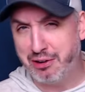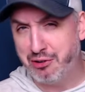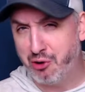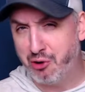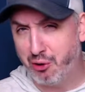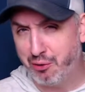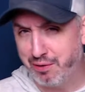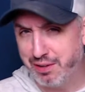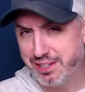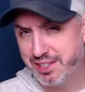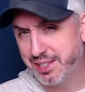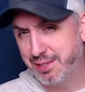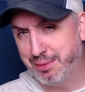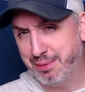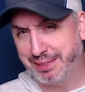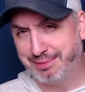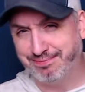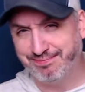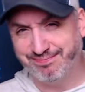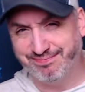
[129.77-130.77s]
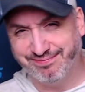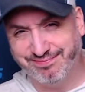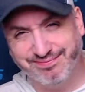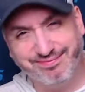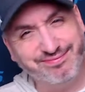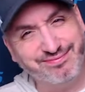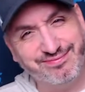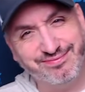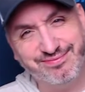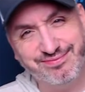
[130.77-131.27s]
nervous. I'm like,
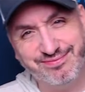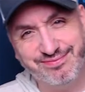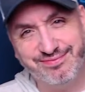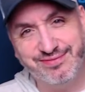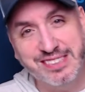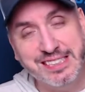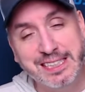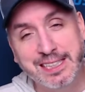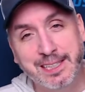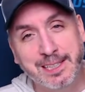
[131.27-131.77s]
mm,